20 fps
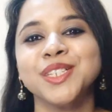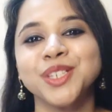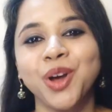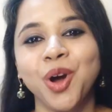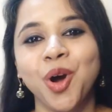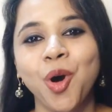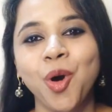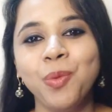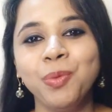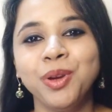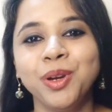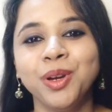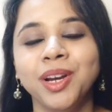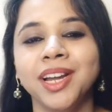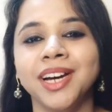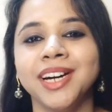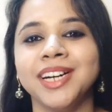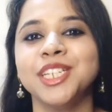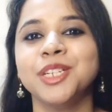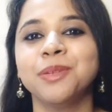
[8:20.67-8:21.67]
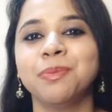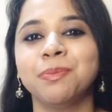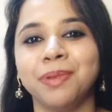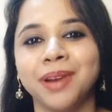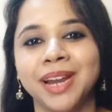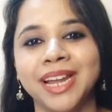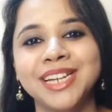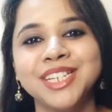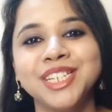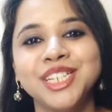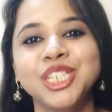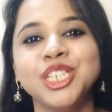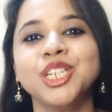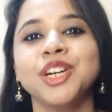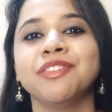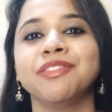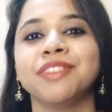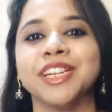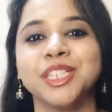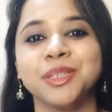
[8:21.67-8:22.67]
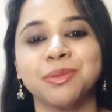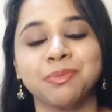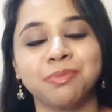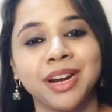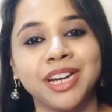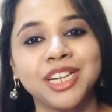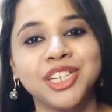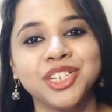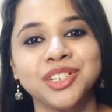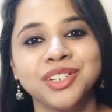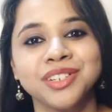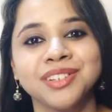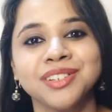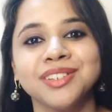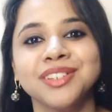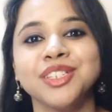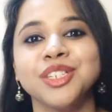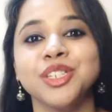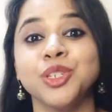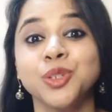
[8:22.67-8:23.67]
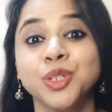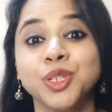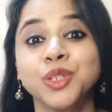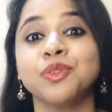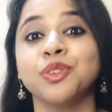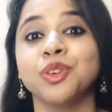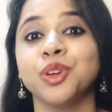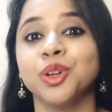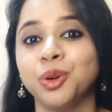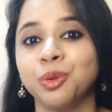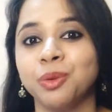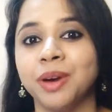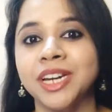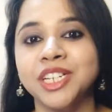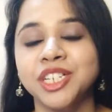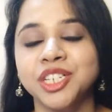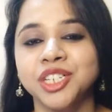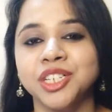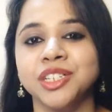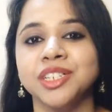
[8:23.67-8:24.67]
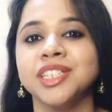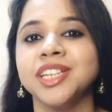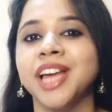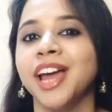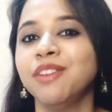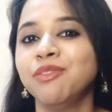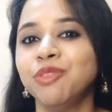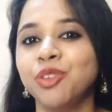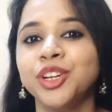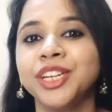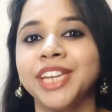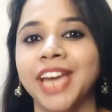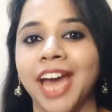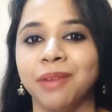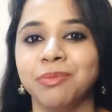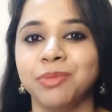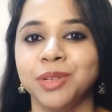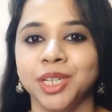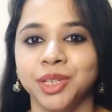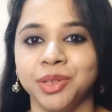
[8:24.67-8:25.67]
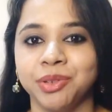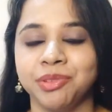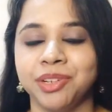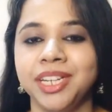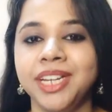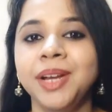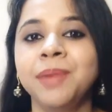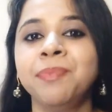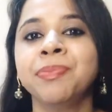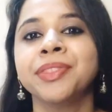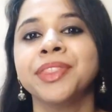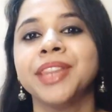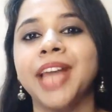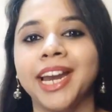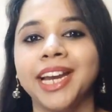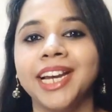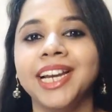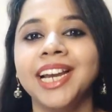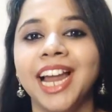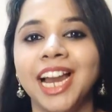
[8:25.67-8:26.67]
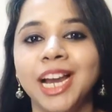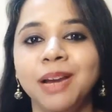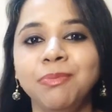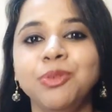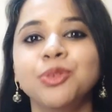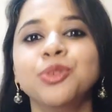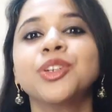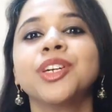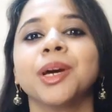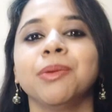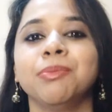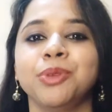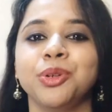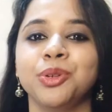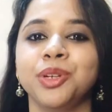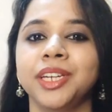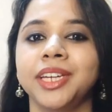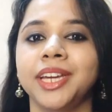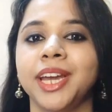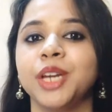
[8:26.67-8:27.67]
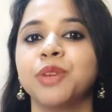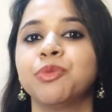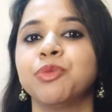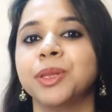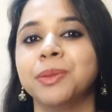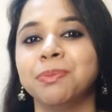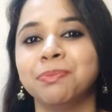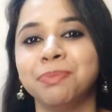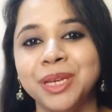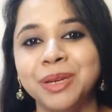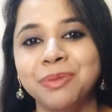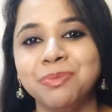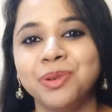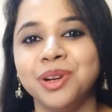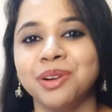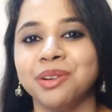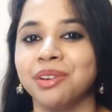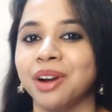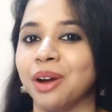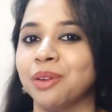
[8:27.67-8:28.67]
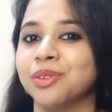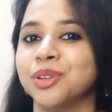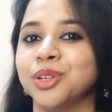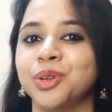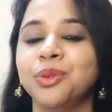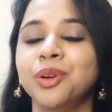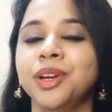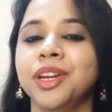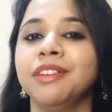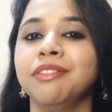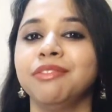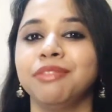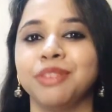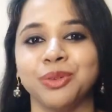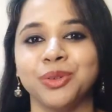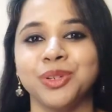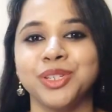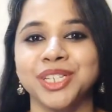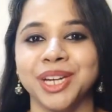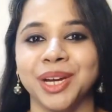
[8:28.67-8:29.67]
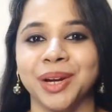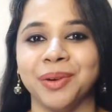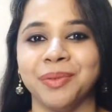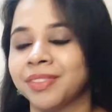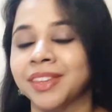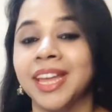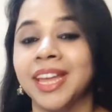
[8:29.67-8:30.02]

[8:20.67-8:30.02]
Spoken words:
So hope you learned plenty of expressions, useful questions, and vocabulary that will help you communicate with people around you in future.